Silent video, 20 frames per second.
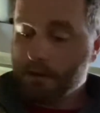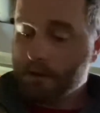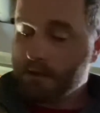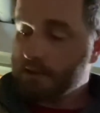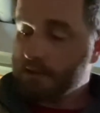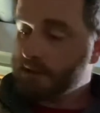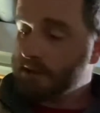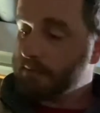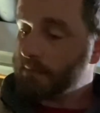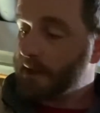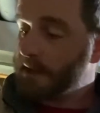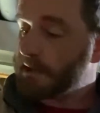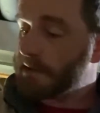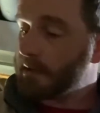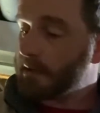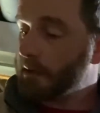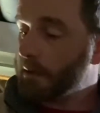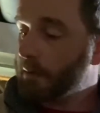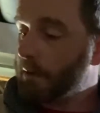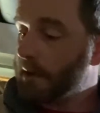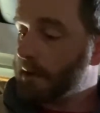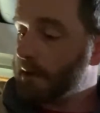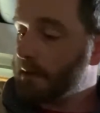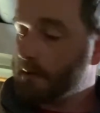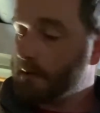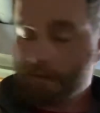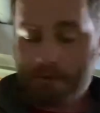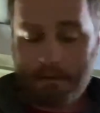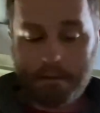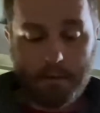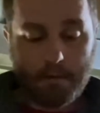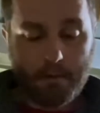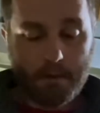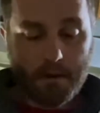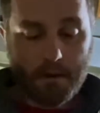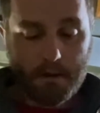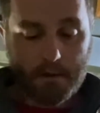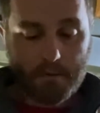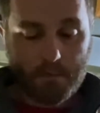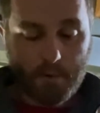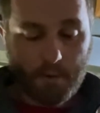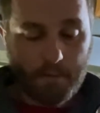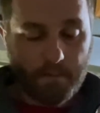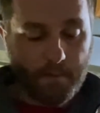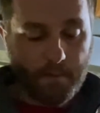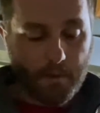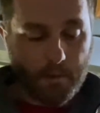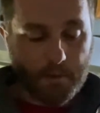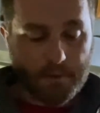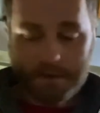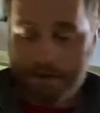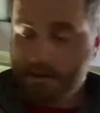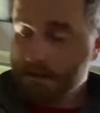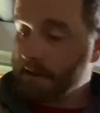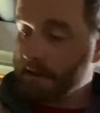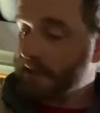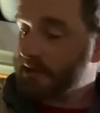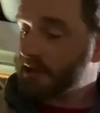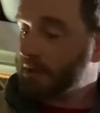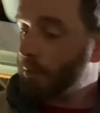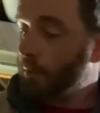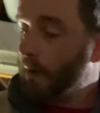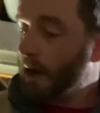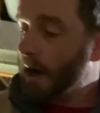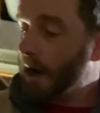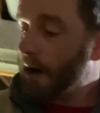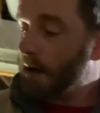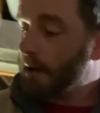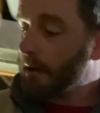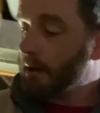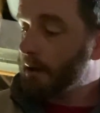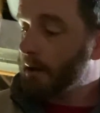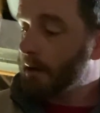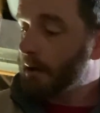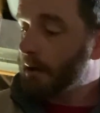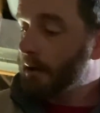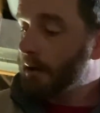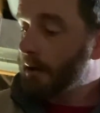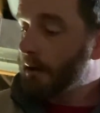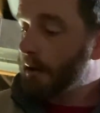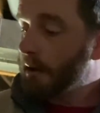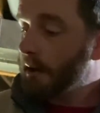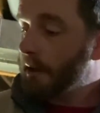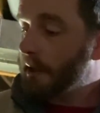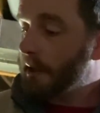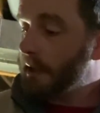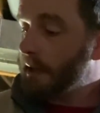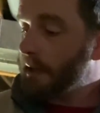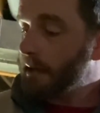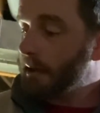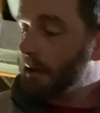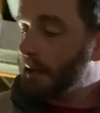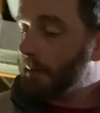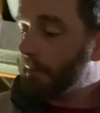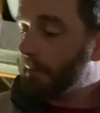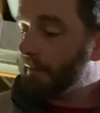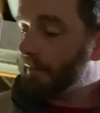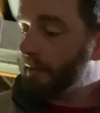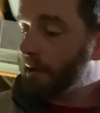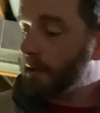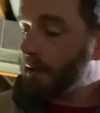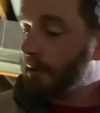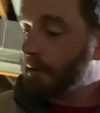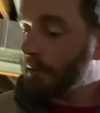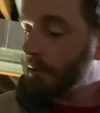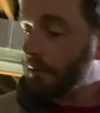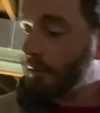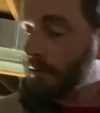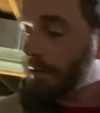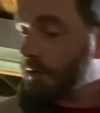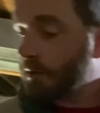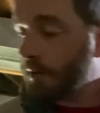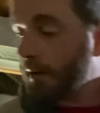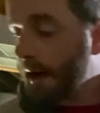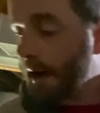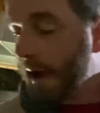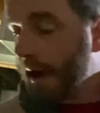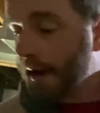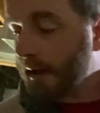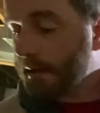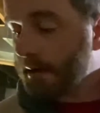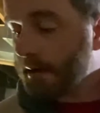Just basically want 12 volts. That's the wire heating up if you hear a little crack.